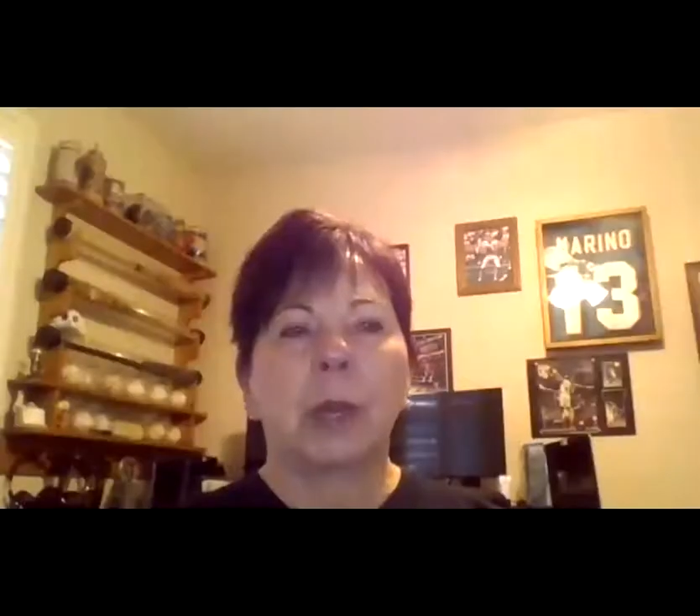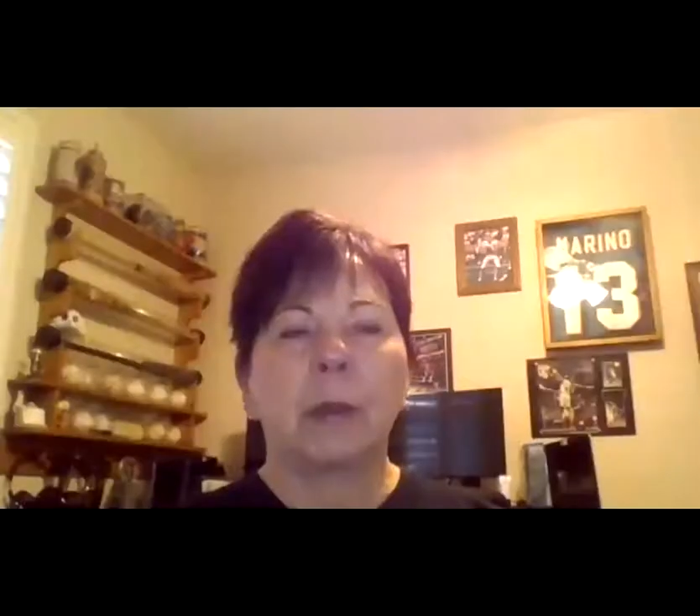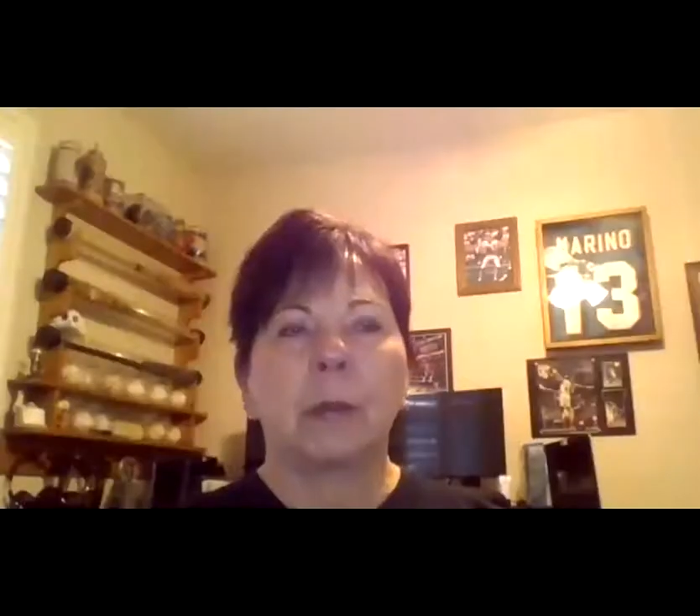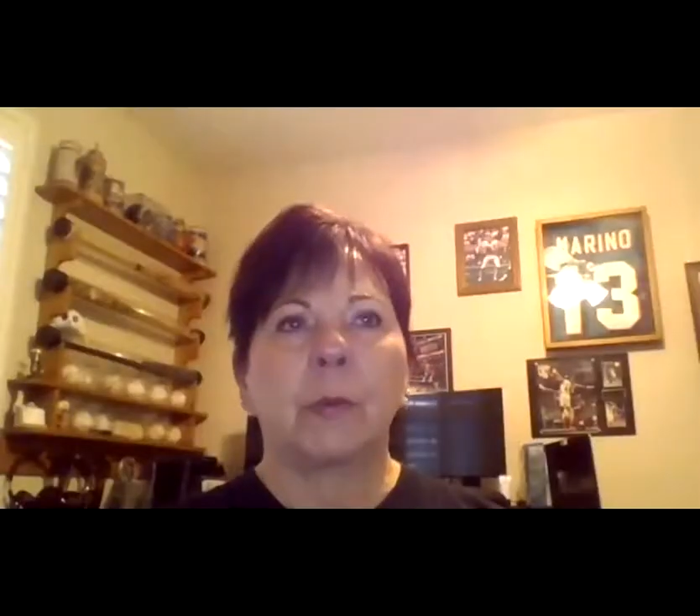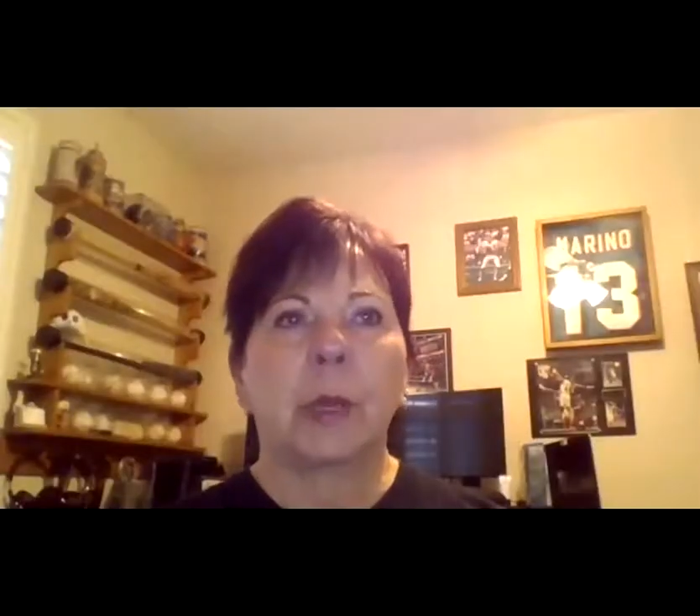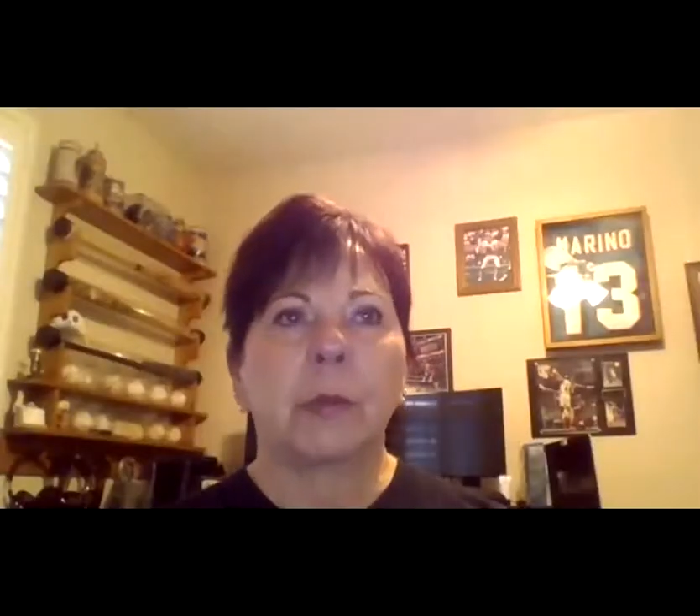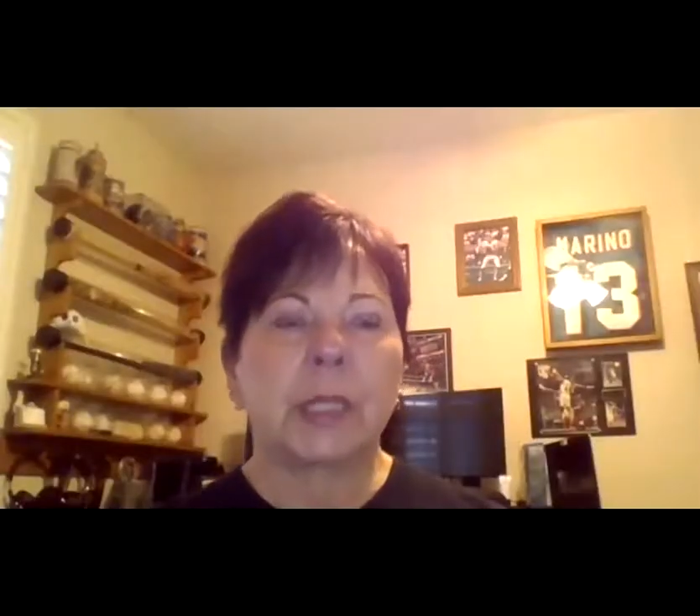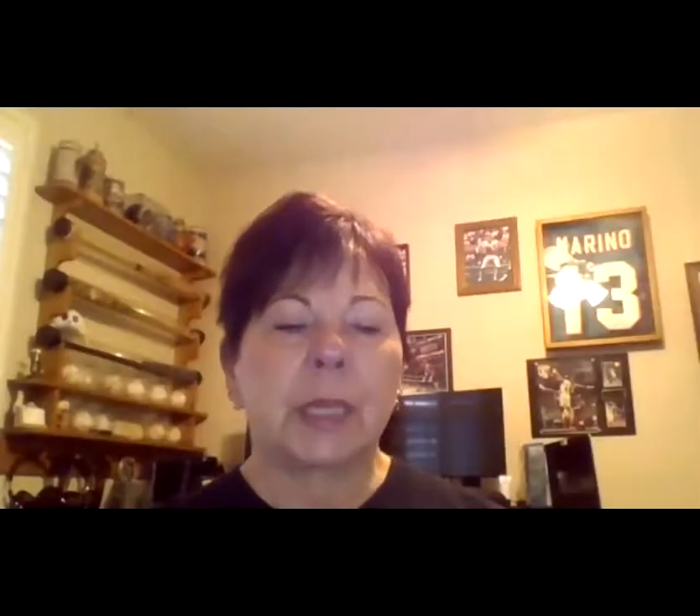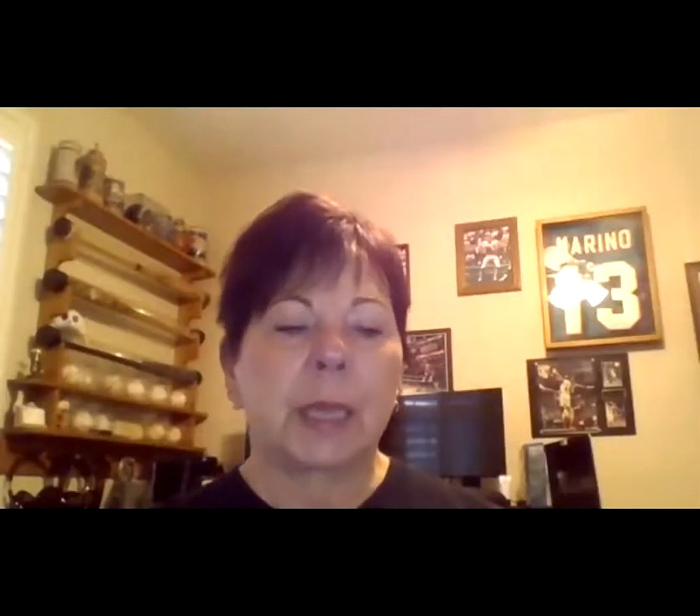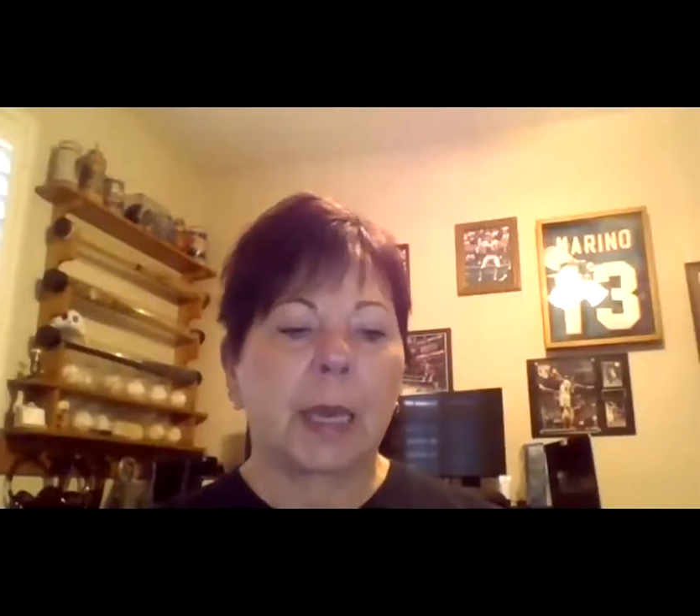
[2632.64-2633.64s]
I when I
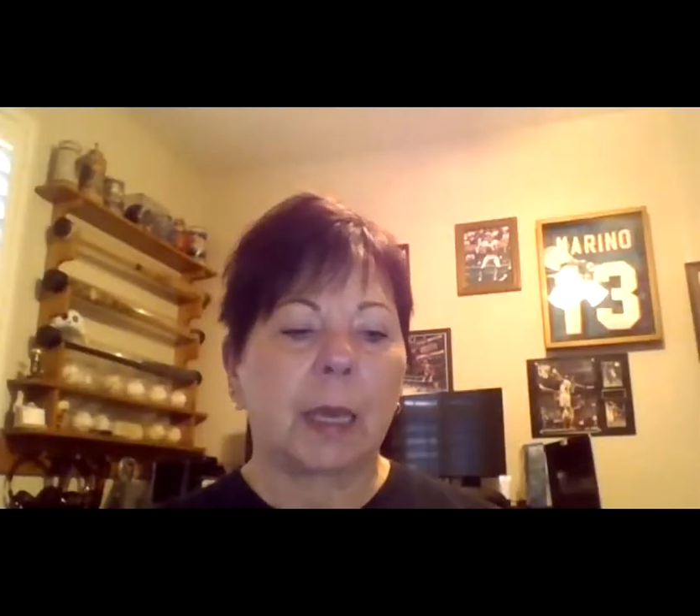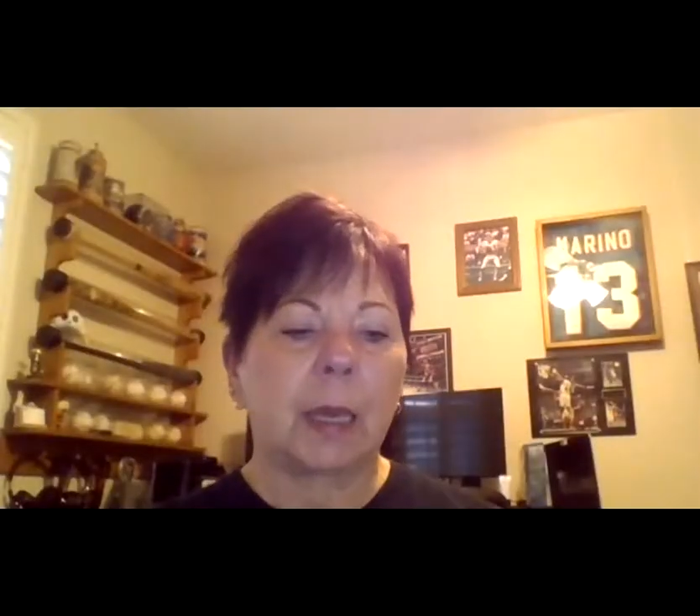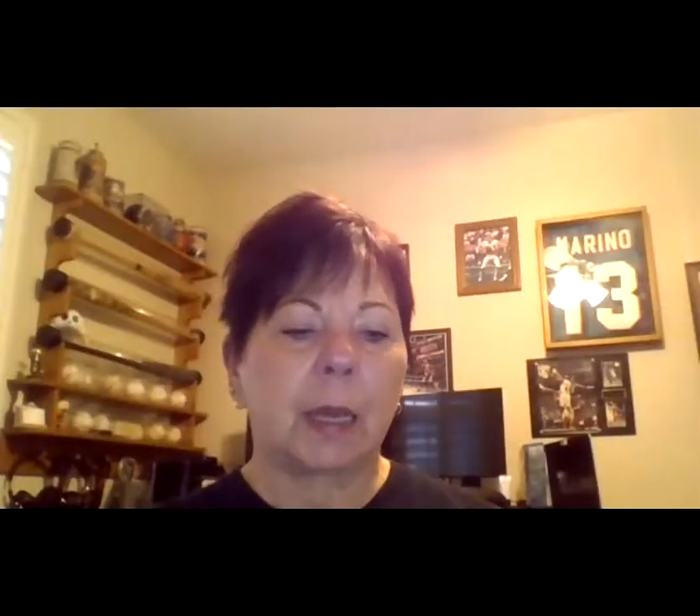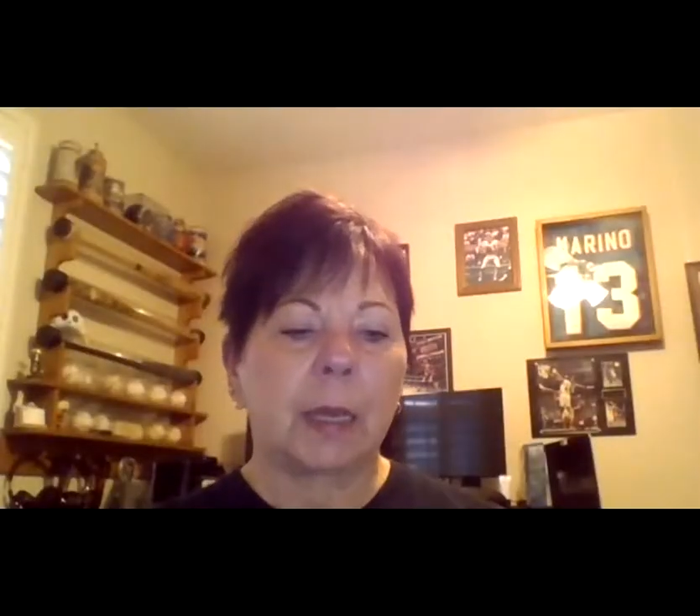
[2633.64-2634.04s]
was a kid,